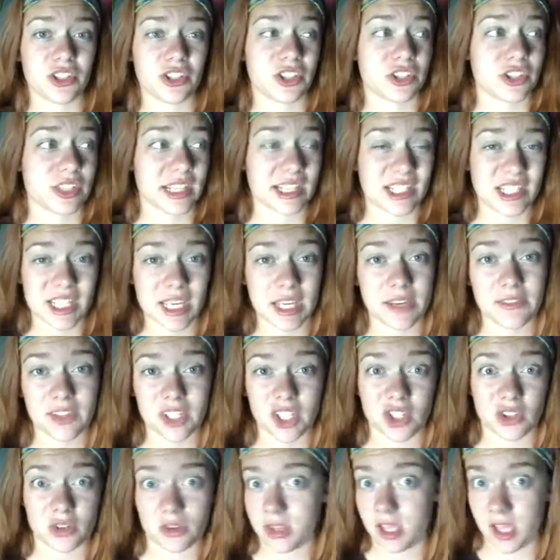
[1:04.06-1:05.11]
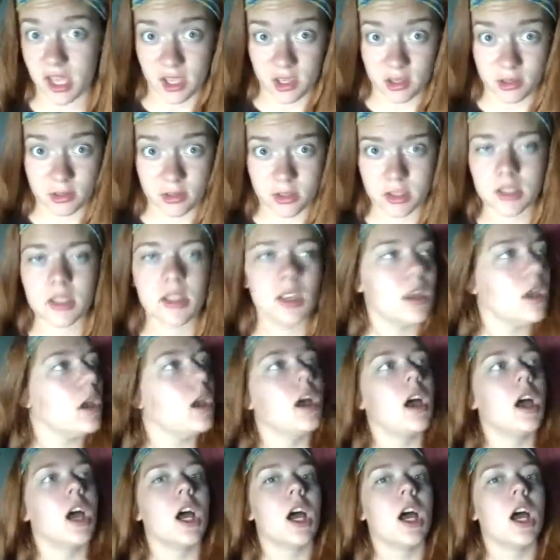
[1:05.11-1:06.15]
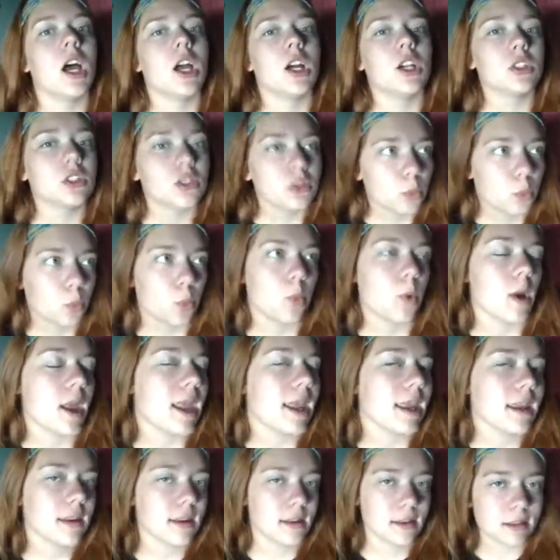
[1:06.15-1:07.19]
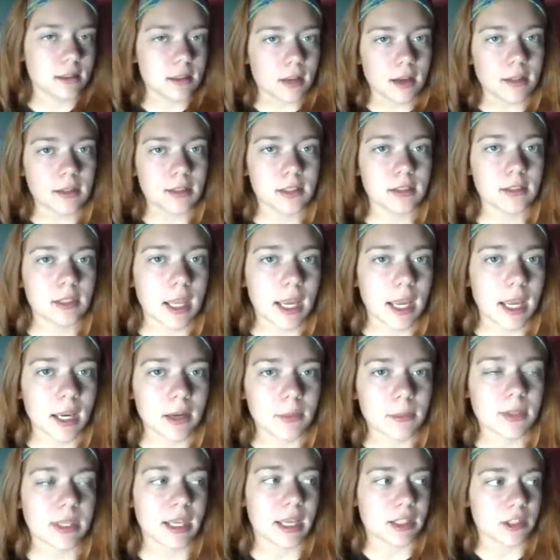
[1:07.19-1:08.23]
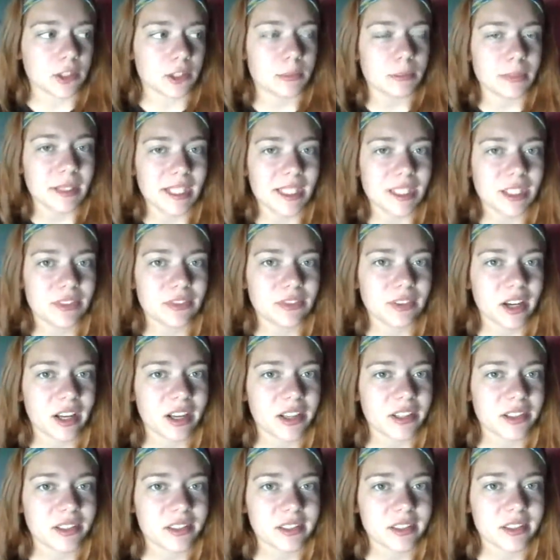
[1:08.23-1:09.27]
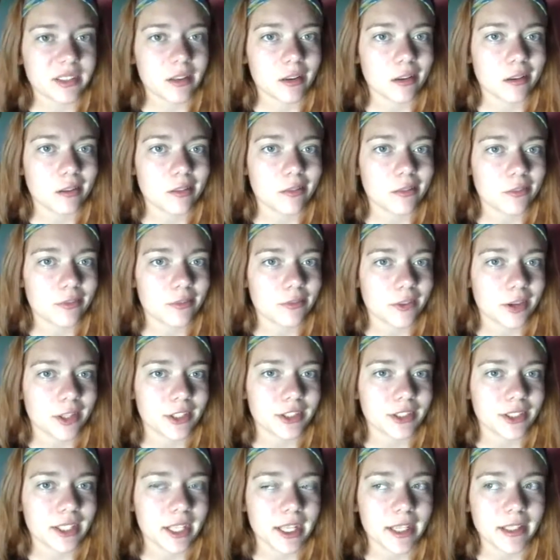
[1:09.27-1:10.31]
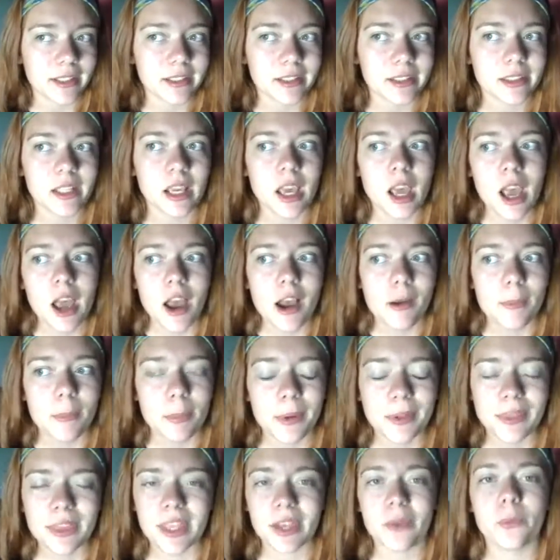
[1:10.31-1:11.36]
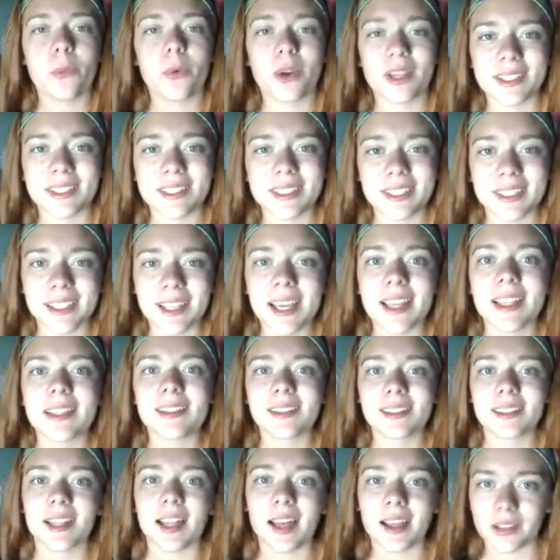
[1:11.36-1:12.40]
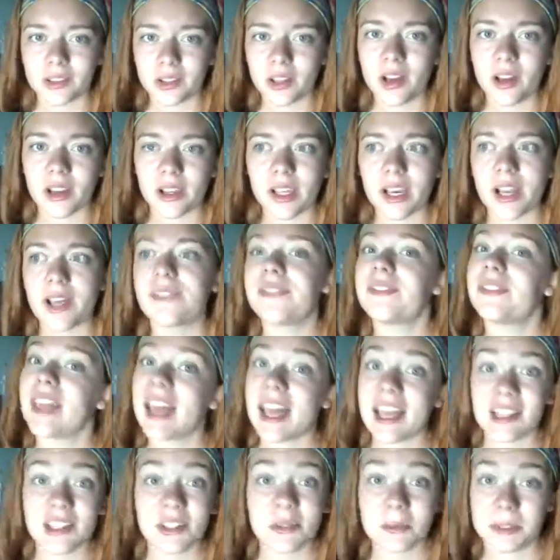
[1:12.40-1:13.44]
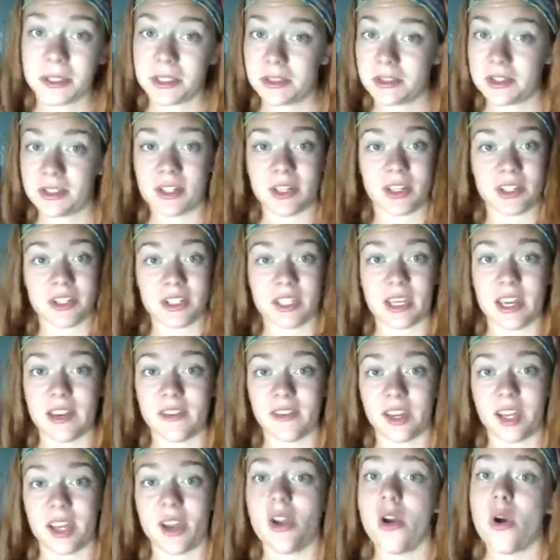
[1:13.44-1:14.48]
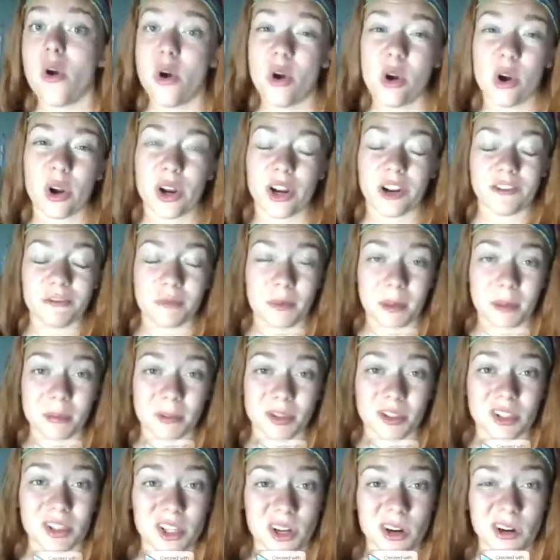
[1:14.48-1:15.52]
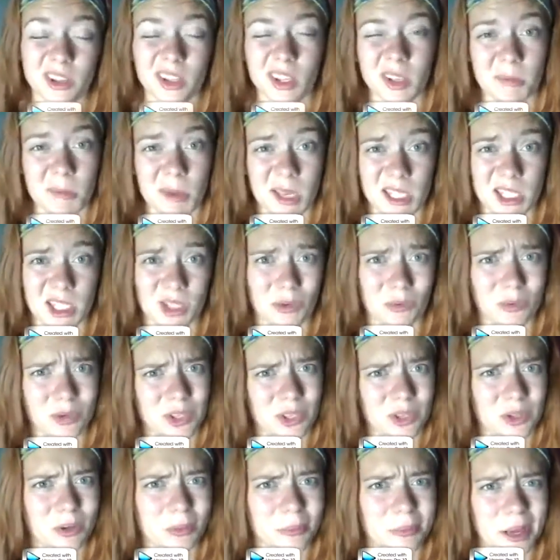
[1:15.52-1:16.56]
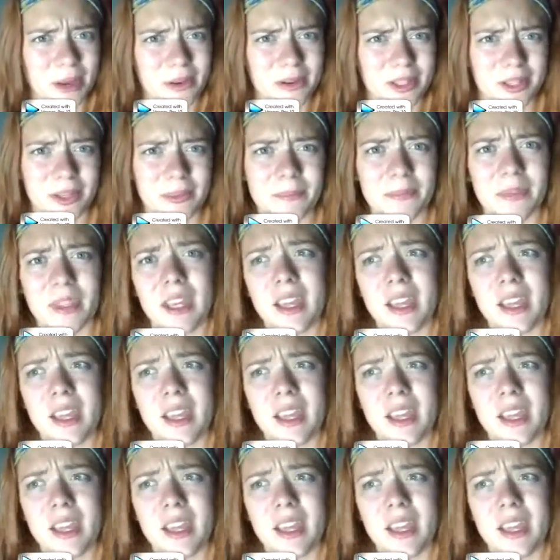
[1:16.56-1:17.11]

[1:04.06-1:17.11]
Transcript: just like shaving your legs, wait as long as you can with that little peach fuzz on your legs, but then once it gets like long enough, that's when you start shaving, or if people start like messing with you about it.